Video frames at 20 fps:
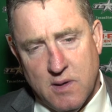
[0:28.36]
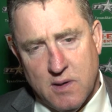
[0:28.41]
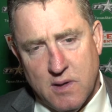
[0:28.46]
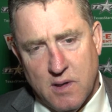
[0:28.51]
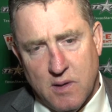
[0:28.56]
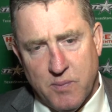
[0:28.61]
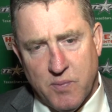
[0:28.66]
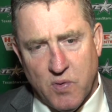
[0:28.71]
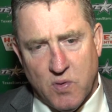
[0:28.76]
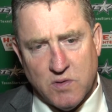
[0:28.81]

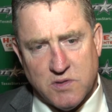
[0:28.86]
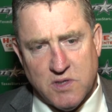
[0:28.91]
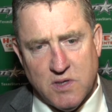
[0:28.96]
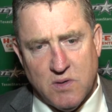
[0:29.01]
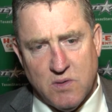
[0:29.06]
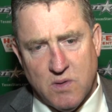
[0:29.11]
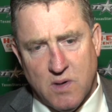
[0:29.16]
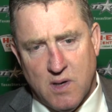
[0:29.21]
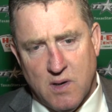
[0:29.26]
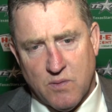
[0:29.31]
uh,
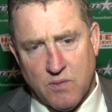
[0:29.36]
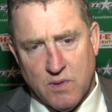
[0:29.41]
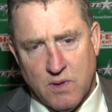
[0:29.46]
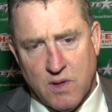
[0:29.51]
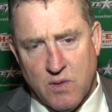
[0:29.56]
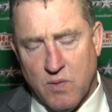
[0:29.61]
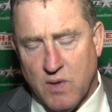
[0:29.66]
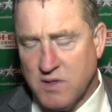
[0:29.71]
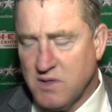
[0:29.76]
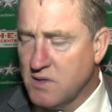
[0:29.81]
Bozu uh,
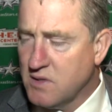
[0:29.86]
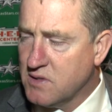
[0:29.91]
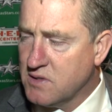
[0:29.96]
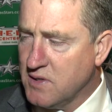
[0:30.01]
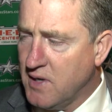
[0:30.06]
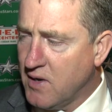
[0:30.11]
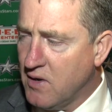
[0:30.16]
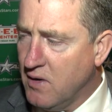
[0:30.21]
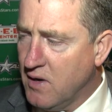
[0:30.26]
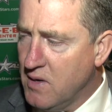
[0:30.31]
really wasn't
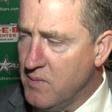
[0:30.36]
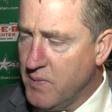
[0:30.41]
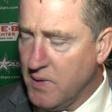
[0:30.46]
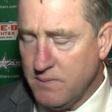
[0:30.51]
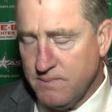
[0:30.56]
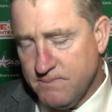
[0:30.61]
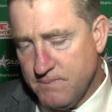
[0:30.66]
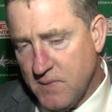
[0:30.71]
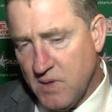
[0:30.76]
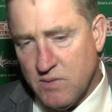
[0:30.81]
set on it,
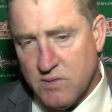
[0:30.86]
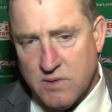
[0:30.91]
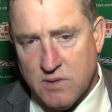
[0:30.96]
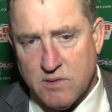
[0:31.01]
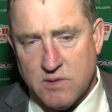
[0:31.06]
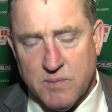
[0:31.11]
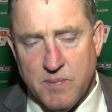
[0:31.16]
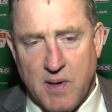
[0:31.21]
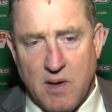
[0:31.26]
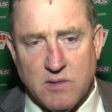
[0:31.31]
but it was, it
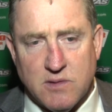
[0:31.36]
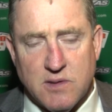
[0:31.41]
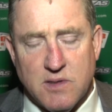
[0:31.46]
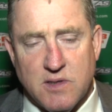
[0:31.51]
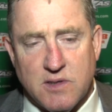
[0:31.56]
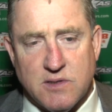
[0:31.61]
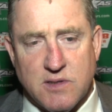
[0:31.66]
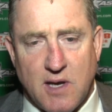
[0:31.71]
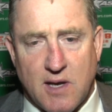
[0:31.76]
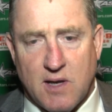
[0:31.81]
was a bounce.
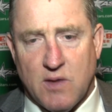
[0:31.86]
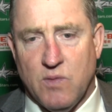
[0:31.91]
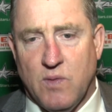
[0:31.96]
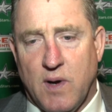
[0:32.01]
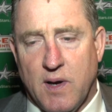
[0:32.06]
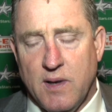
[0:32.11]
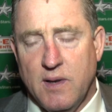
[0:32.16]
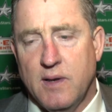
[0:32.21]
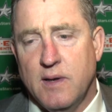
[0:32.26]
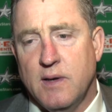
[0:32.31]
And the second
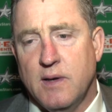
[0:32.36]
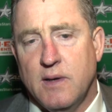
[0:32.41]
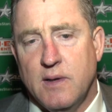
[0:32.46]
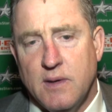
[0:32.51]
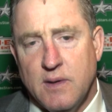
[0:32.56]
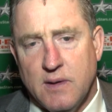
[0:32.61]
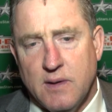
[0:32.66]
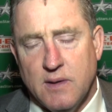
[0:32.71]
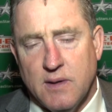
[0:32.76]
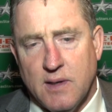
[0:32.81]
one,
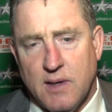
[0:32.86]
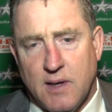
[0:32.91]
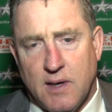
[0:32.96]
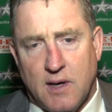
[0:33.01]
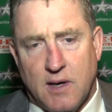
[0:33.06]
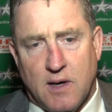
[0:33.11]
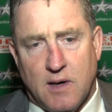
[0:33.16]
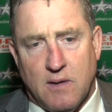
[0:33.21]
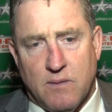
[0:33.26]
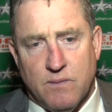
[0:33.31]

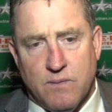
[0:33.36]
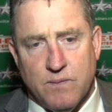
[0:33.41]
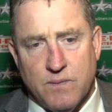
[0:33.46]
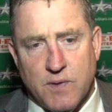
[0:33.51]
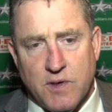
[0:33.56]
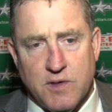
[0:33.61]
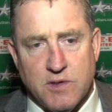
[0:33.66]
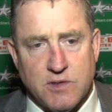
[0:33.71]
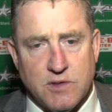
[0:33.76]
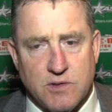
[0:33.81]
um,
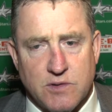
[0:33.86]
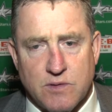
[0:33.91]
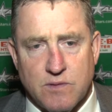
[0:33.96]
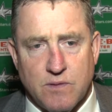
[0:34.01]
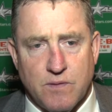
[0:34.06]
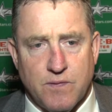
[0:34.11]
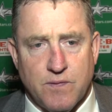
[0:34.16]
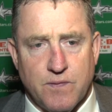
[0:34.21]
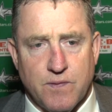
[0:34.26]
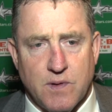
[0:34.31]
they just
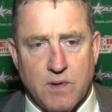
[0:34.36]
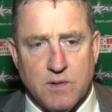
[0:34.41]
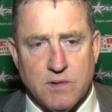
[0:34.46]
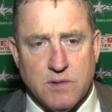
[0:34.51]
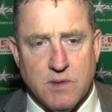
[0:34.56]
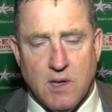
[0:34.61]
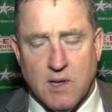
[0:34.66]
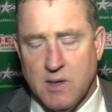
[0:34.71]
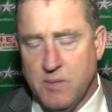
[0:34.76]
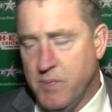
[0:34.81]

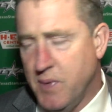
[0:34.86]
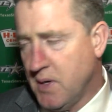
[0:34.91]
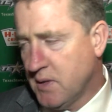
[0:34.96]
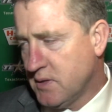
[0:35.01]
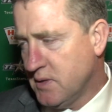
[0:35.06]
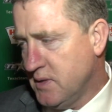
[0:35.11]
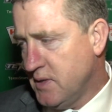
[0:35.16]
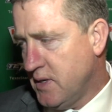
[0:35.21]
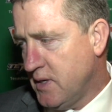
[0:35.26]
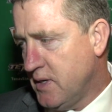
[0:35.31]
slung a
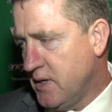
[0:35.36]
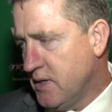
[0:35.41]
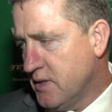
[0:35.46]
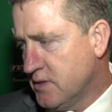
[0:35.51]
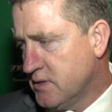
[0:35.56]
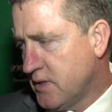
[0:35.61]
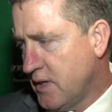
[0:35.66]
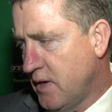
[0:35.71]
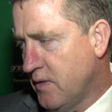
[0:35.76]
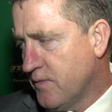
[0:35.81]
puck to the net, hit
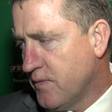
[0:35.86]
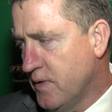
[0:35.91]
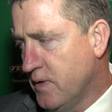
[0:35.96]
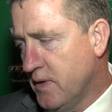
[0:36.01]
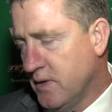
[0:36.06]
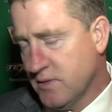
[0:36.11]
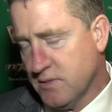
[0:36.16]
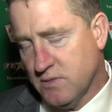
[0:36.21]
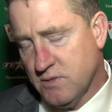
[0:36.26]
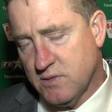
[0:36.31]
the skate in
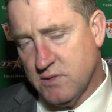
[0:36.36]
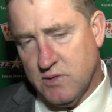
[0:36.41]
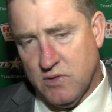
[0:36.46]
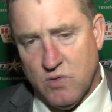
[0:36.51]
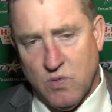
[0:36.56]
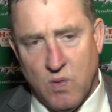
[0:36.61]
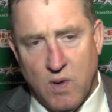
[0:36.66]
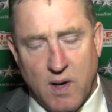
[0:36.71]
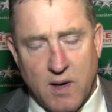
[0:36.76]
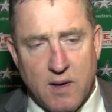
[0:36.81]
front of that. So it's
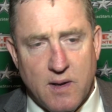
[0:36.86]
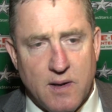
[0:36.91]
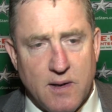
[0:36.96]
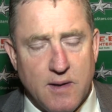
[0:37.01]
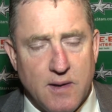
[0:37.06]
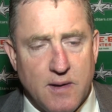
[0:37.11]
2 1,